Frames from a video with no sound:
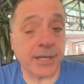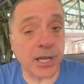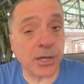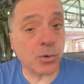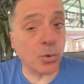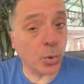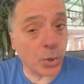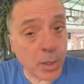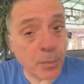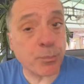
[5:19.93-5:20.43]
I
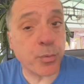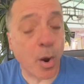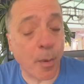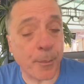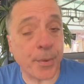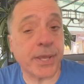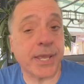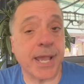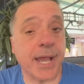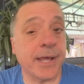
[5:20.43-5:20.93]
call it
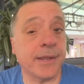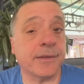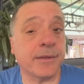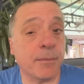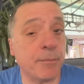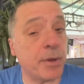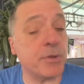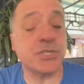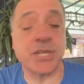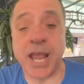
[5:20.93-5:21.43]
propaganda,
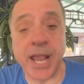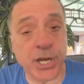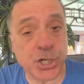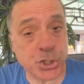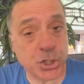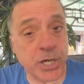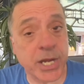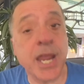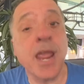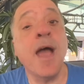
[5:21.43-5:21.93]
but it's
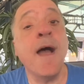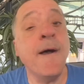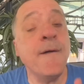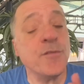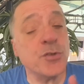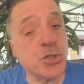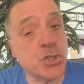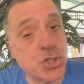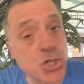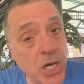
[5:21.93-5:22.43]
actually
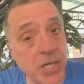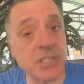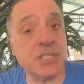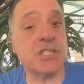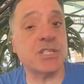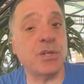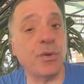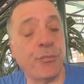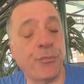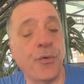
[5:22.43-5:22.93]

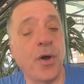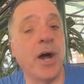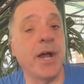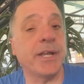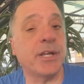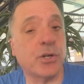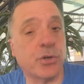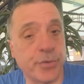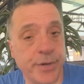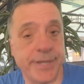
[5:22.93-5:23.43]

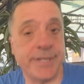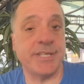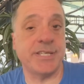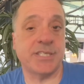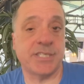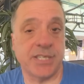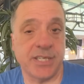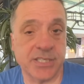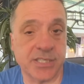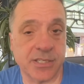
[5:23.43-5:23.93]
justified
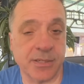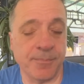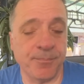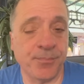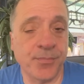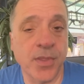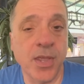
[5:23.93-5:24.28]
criticism